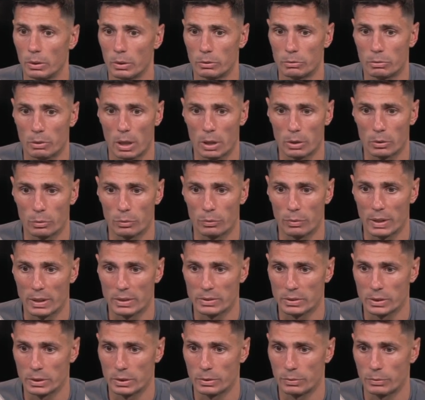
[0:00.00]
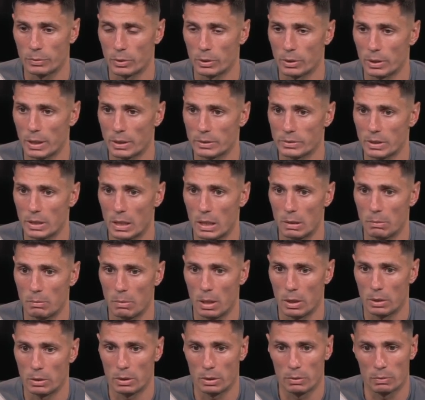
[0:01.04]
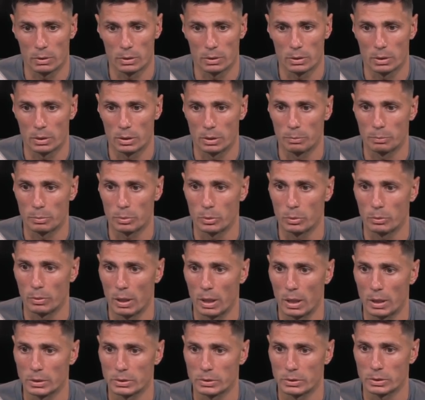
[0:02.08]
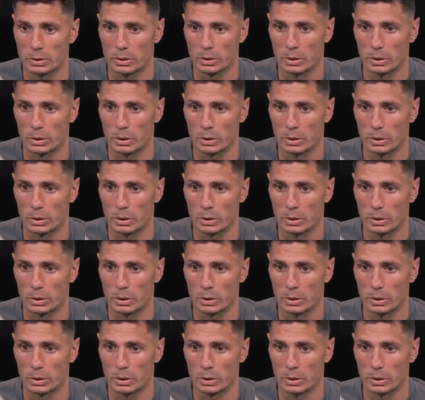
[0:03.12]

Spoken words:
try to fix it for the next game and even improve us,